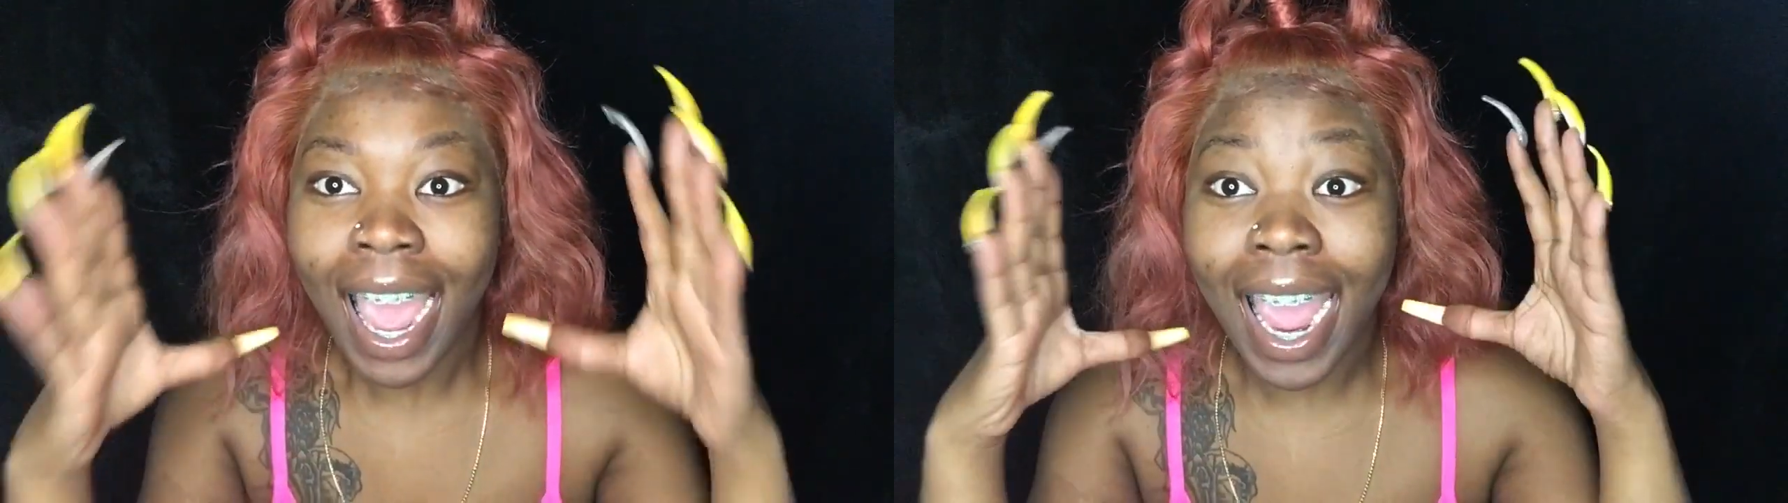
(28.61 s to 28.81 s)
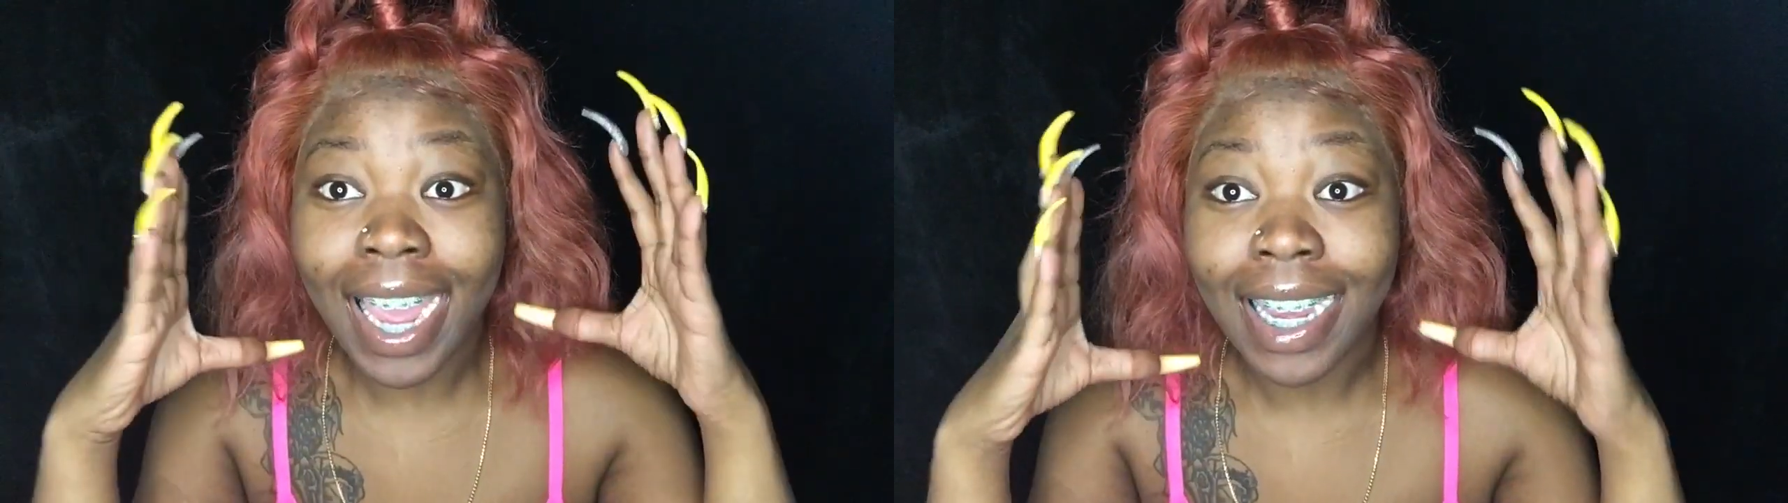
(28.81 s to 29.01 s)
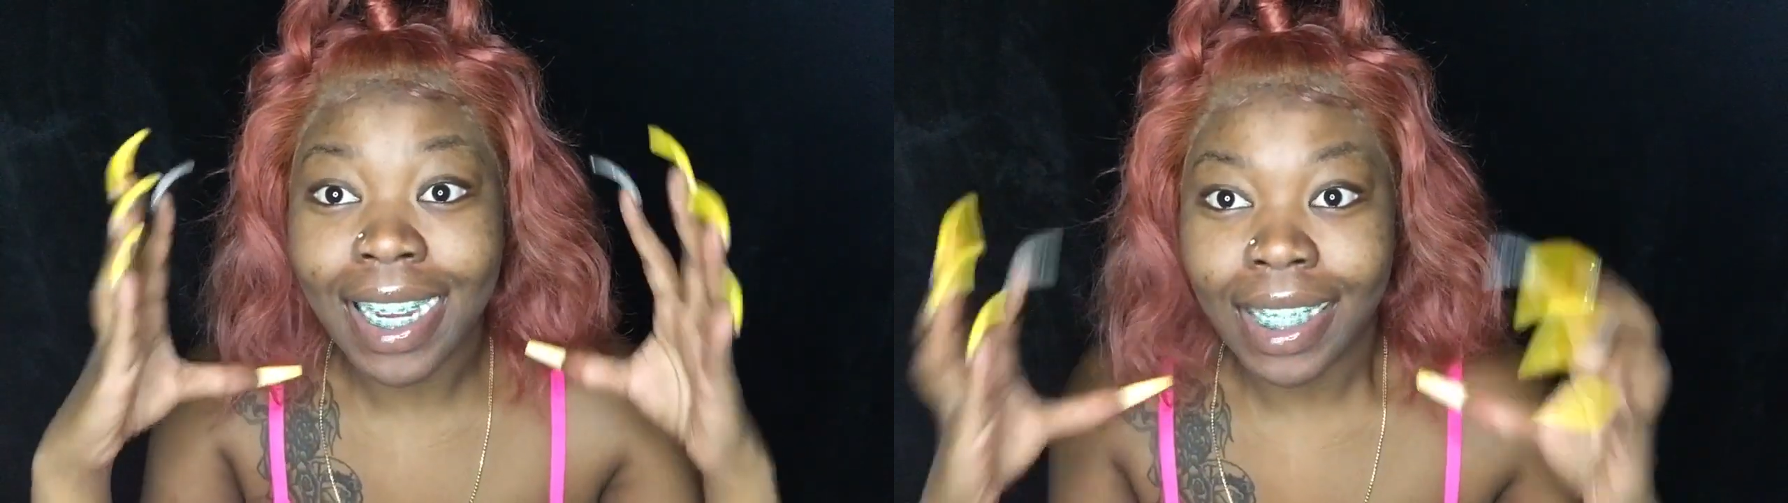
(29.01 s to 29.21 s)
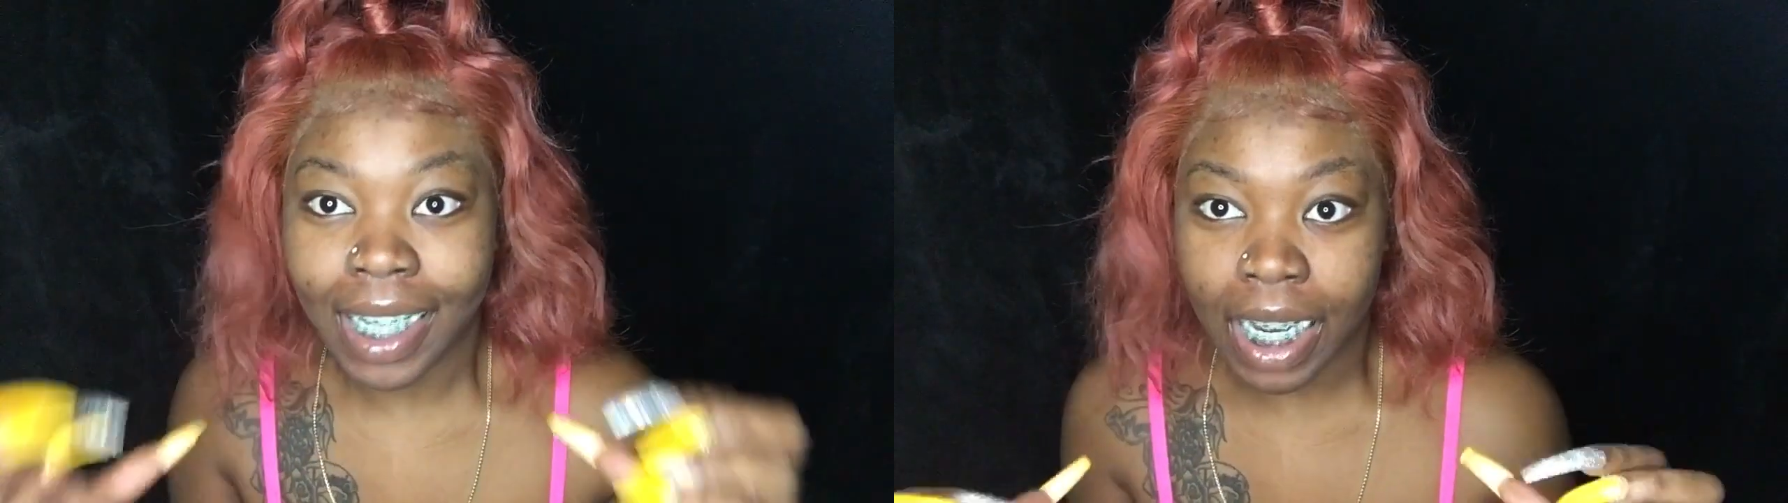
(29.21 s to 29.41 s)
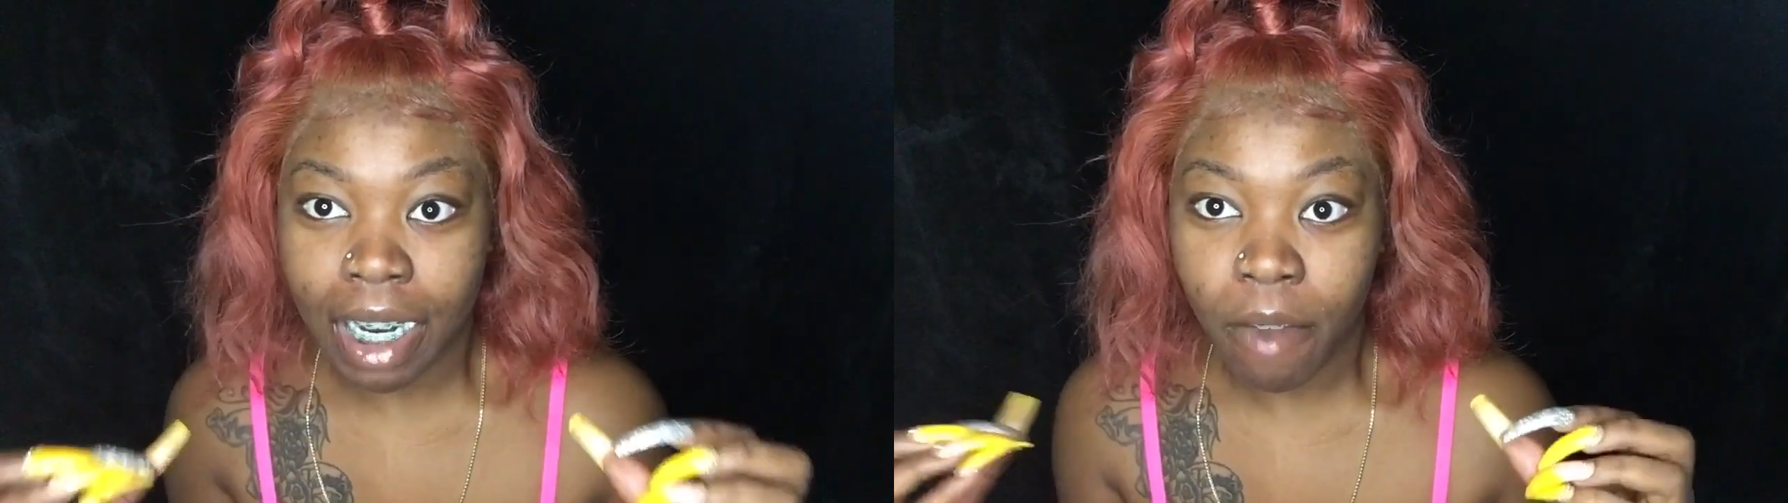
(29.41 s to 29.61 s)
a
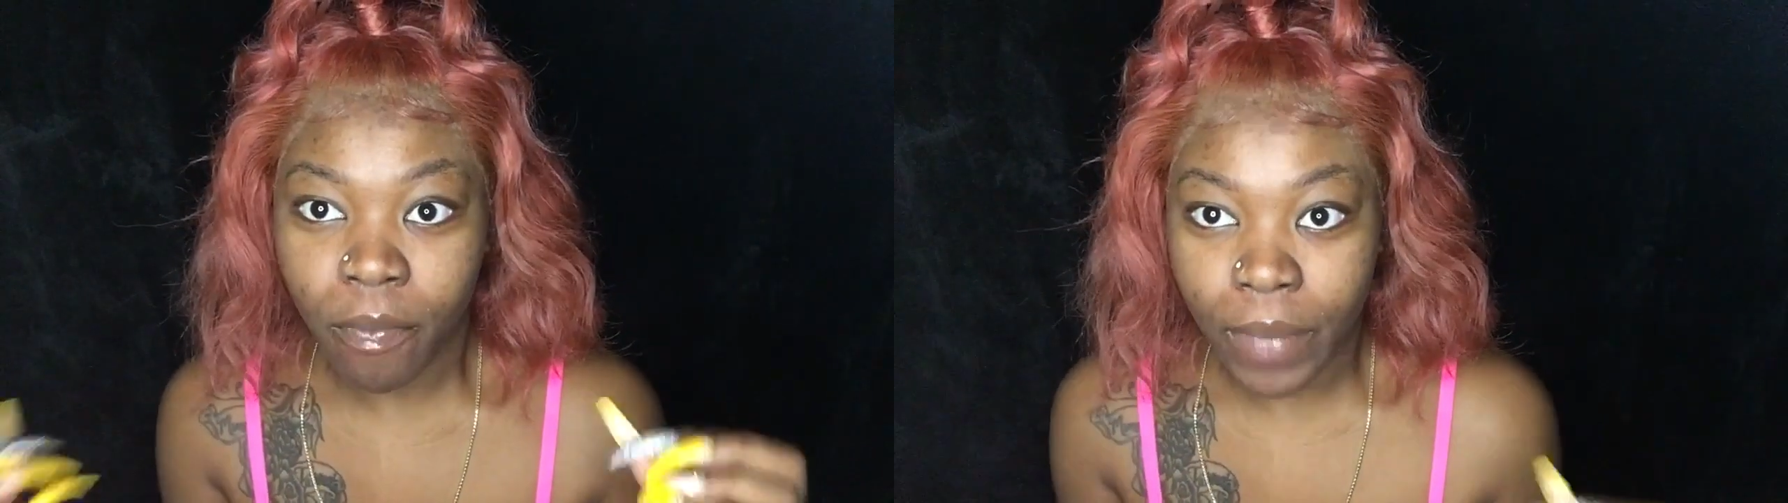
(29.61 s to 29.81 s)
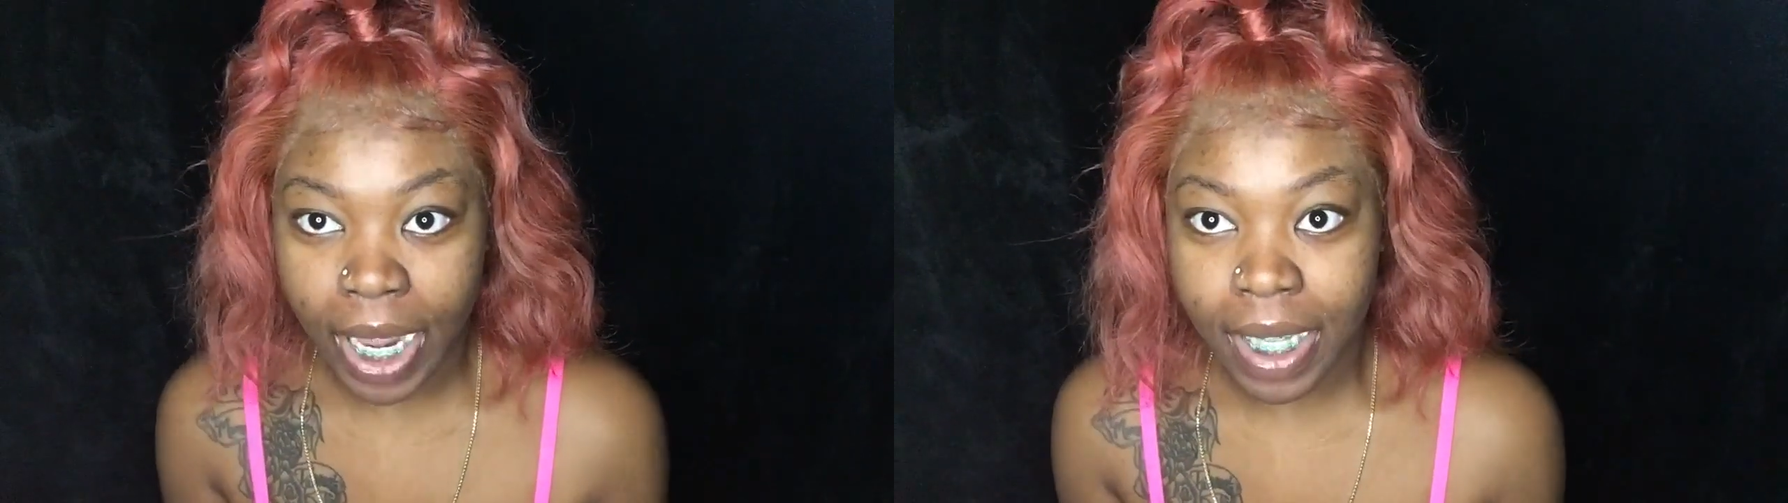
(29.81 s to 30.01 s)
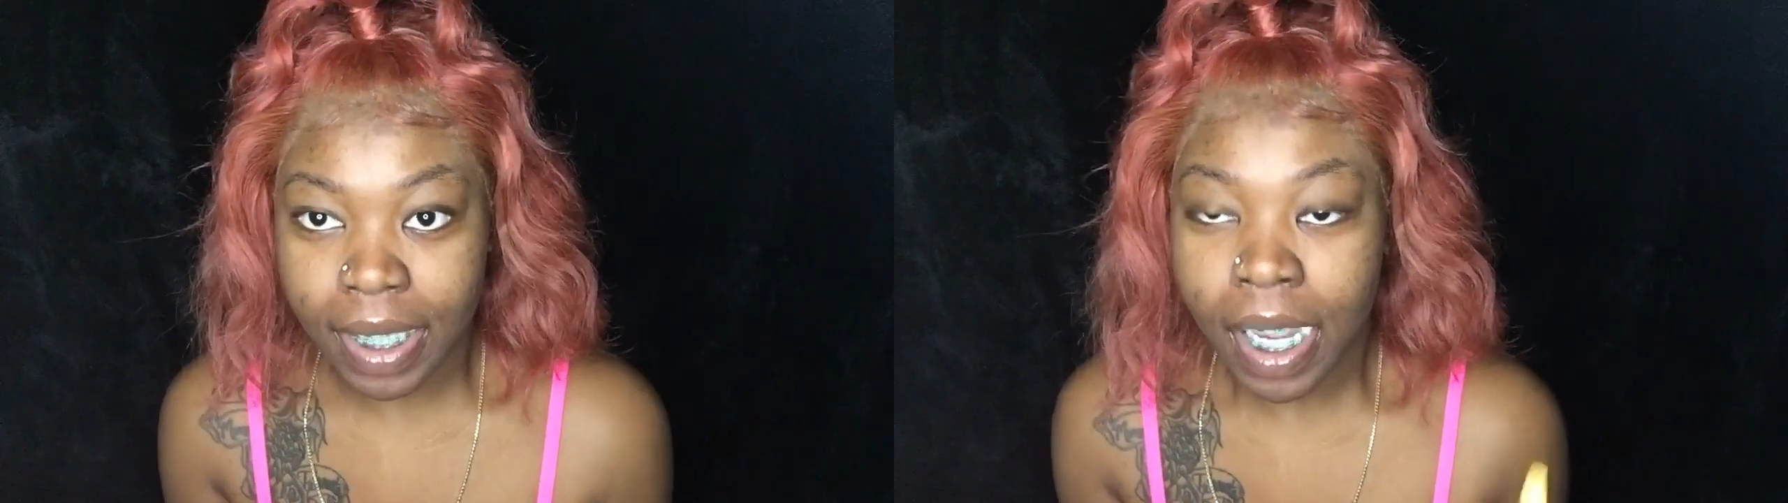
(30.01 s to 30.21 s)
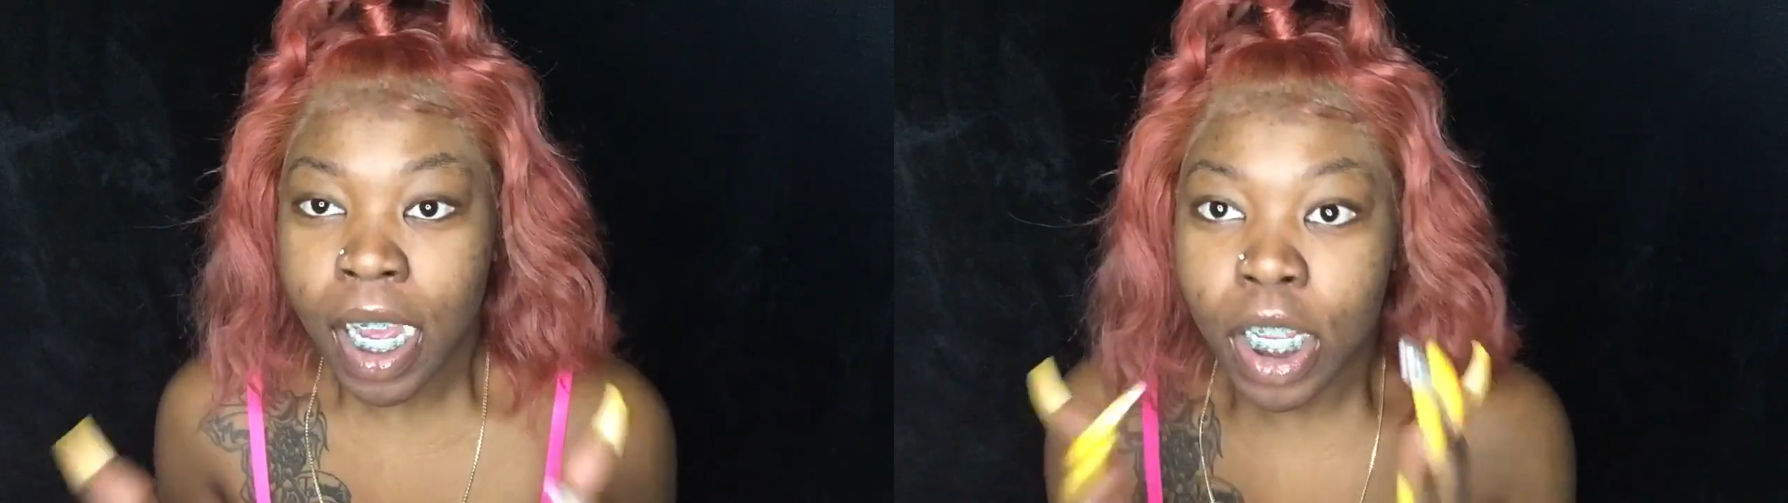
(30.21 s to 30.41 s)
clean face.